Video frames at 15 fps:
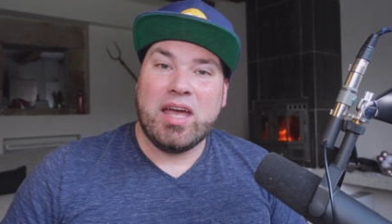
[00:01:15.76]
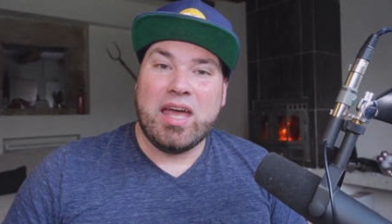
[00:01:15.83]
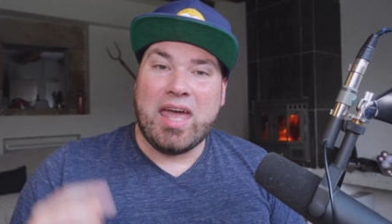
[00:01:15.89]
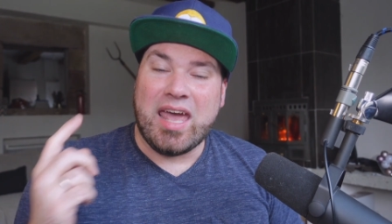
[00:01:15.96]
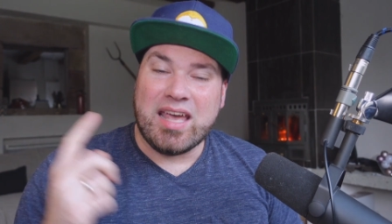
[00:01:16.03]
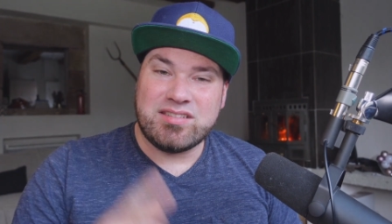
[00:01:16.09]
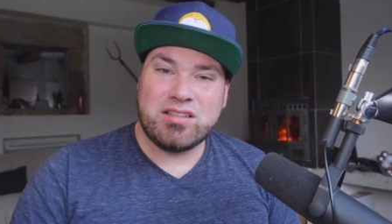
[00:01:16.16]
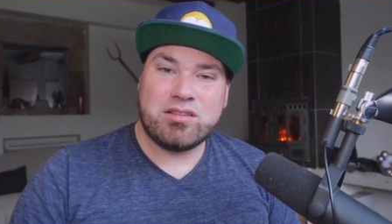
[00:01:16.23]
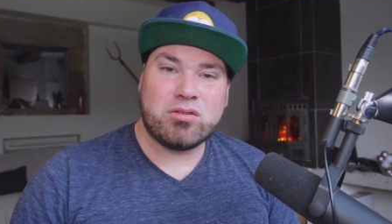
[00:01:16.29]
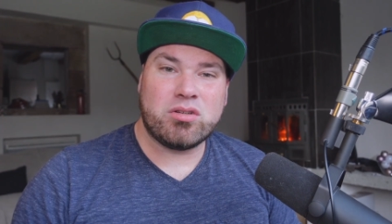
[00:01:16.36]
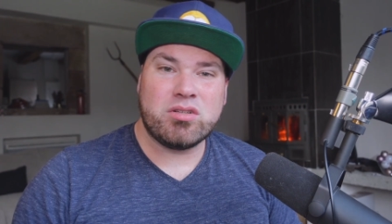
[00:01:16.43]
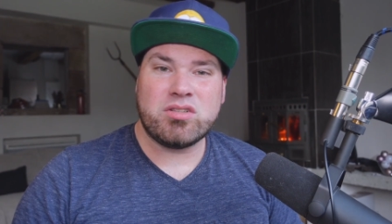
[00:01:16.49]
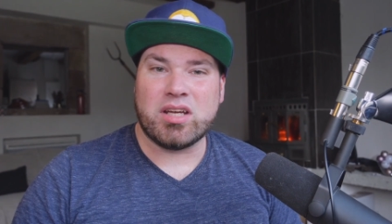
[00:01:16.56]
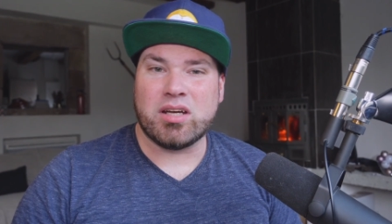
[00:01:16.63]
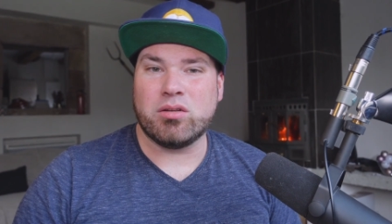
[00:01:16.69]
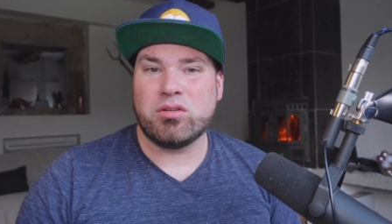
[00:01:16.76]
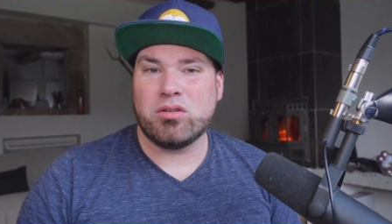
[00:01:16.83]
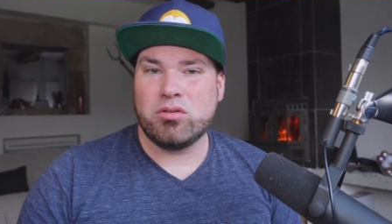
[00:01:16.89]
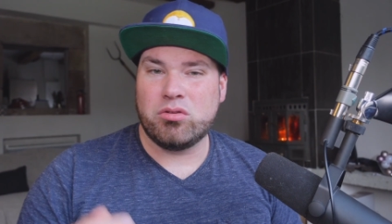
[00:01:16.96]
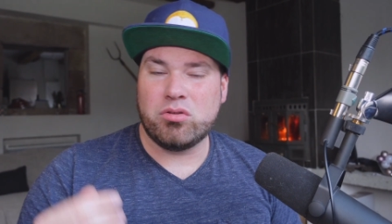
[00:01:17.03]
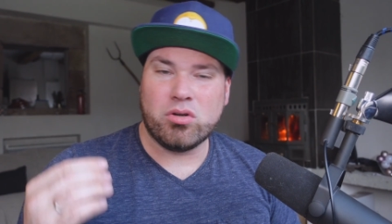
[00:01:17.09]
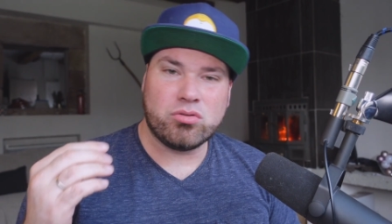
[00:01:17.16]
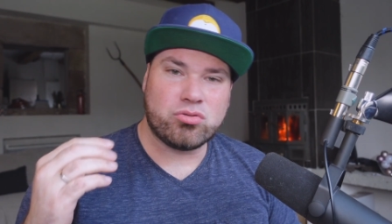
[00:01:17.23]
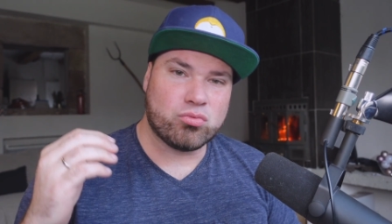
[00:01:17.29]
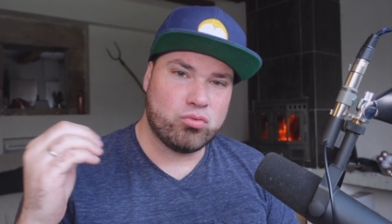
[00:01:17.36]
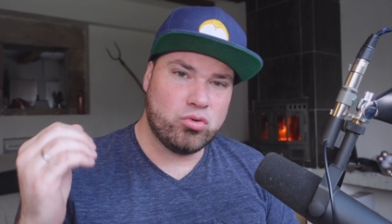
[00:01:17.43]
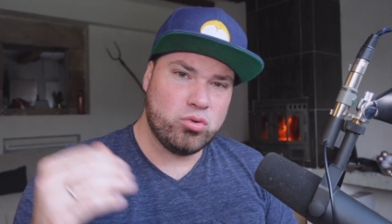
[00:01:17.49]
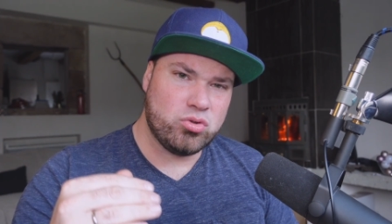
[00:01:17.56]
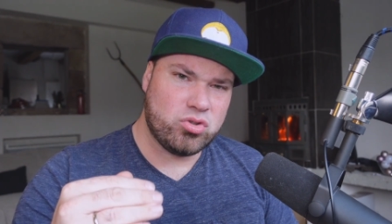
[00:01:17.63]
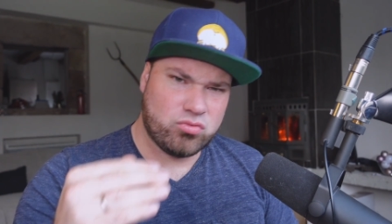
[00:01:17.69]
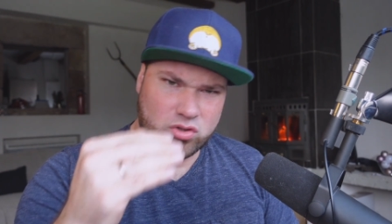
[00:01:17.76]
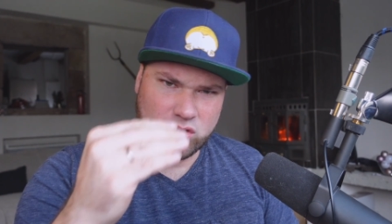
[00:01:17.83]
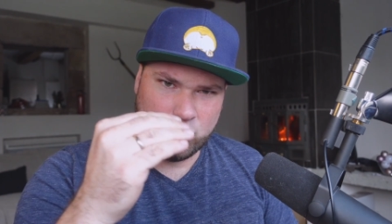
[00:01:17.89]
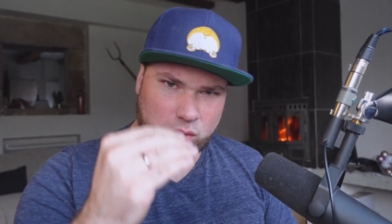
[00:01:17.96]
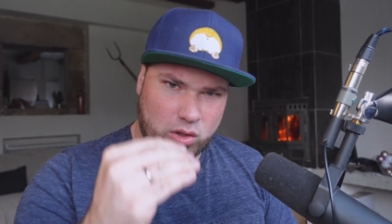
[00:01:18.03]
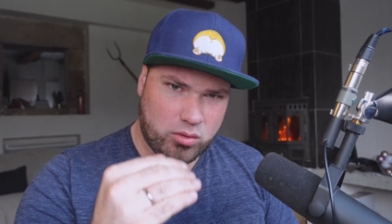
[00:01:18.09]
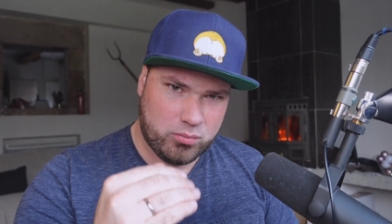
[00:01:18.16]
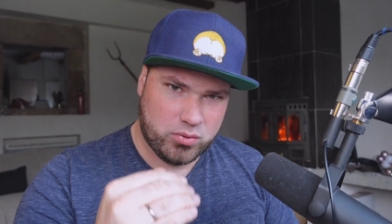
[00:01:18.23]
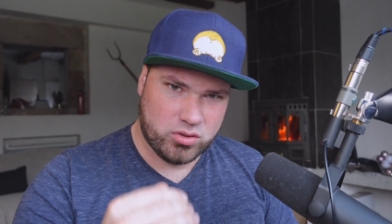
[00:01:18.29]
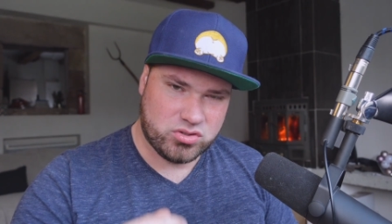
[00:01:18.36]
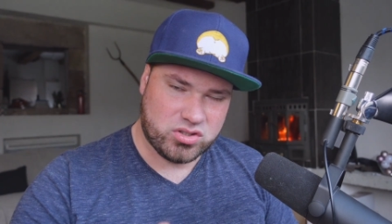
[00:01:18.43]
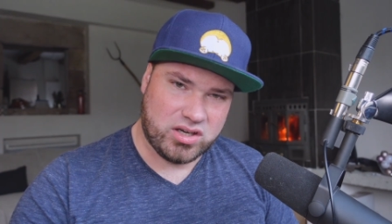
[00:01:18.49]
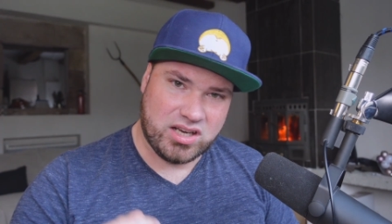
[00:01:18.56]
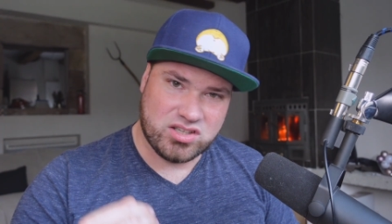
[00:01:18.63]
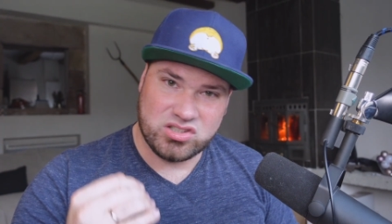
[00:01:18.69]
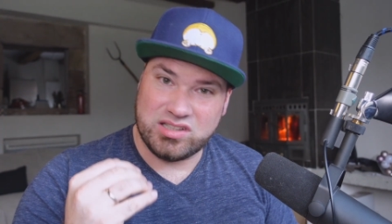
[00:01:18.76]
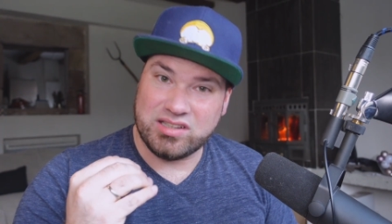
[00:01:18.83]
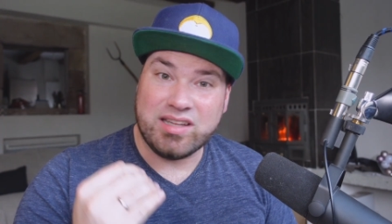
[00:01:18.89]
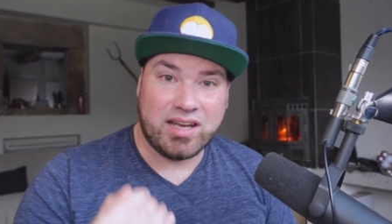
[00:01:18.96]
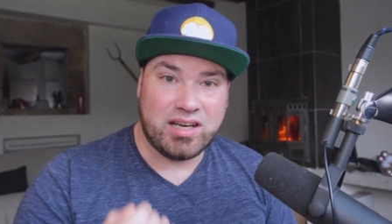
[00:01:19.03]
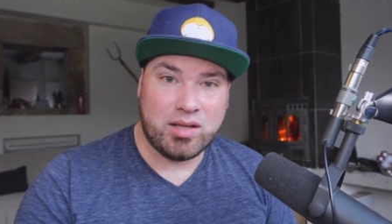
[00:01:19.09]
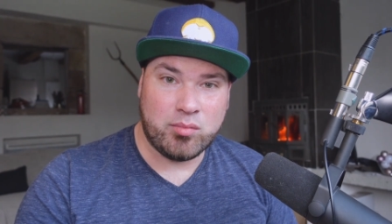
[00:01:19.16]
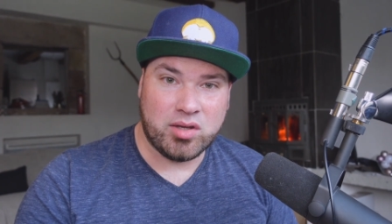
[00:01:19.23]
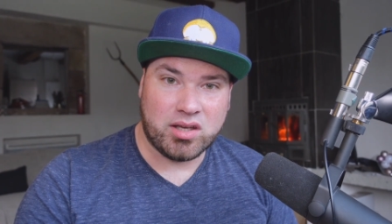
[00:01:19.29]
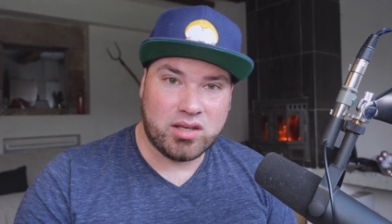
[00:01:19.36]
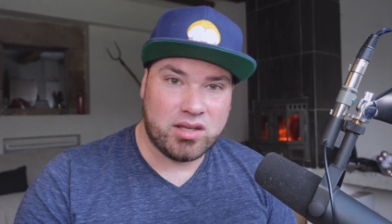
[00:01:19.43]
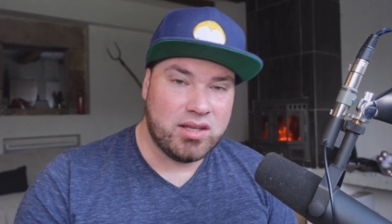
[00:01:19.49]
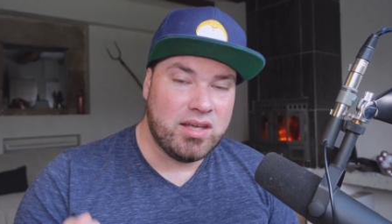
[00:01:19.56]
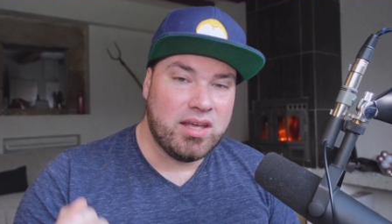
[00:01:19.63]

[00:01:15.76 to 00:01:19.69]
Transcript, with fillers: As it turns out, those routes for the blog posts are actually dynamic.